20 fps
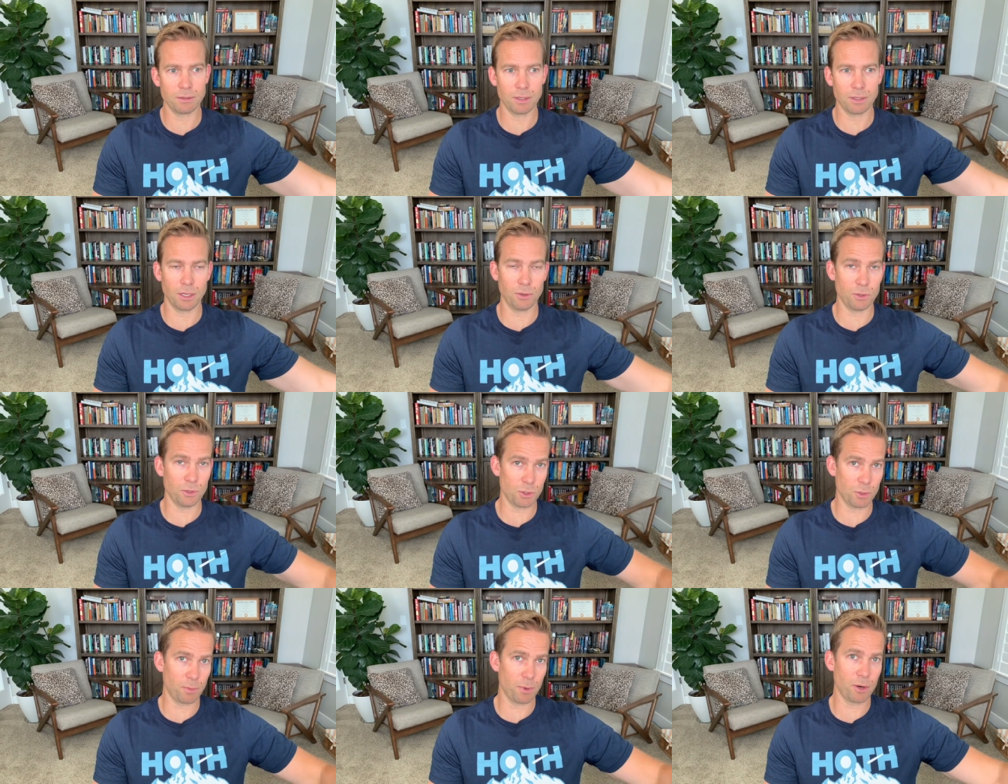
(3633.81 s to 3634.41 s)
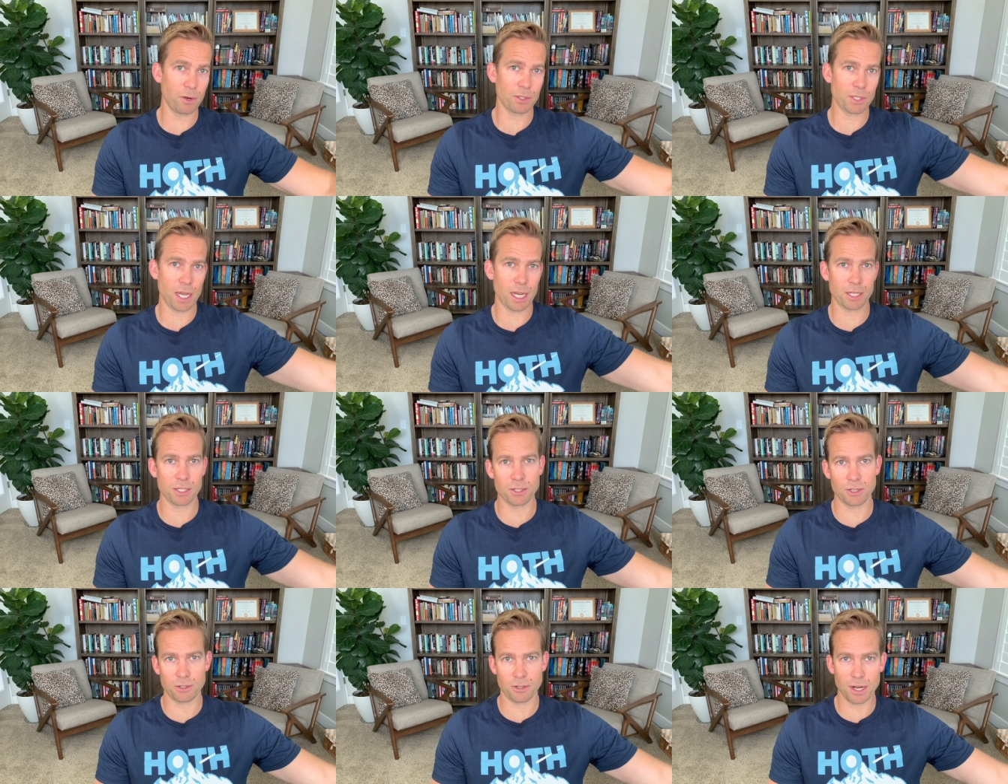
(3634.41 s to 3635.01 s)
you know, use a bonus
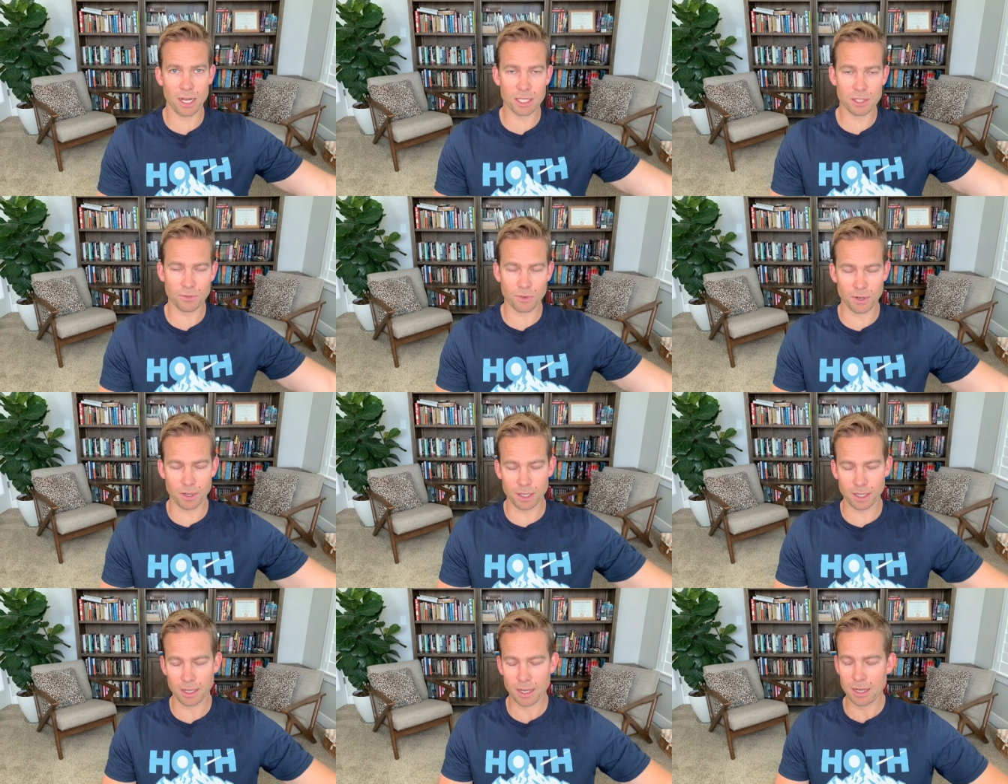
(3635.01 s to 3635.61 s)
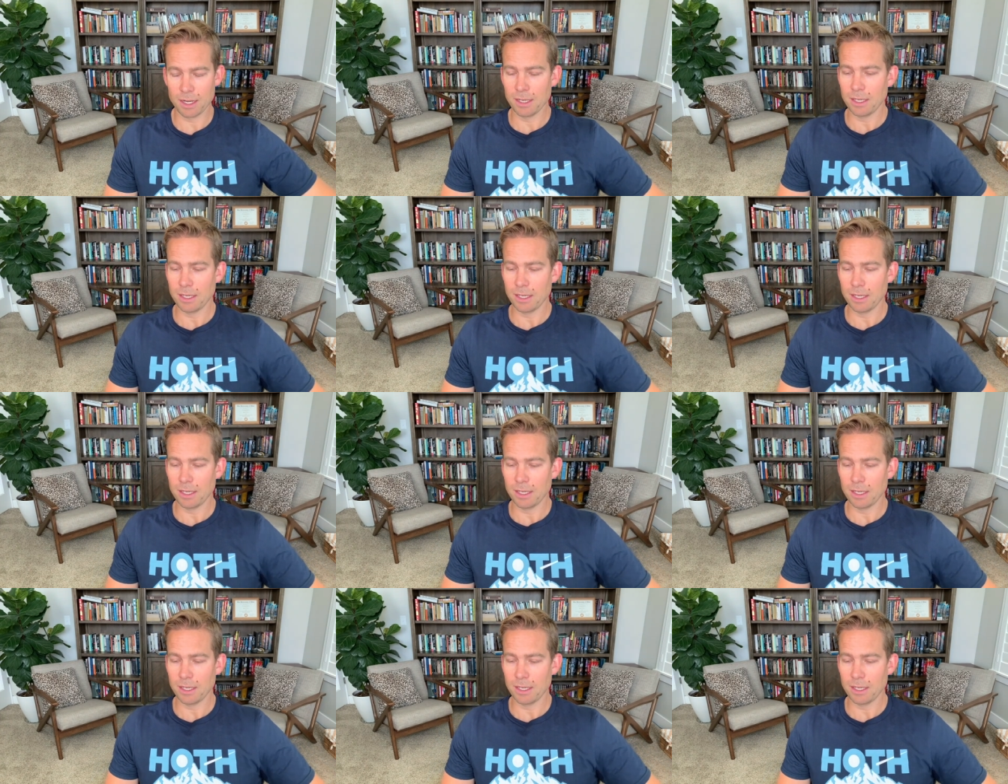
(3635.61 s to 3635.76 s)
action to transfer it.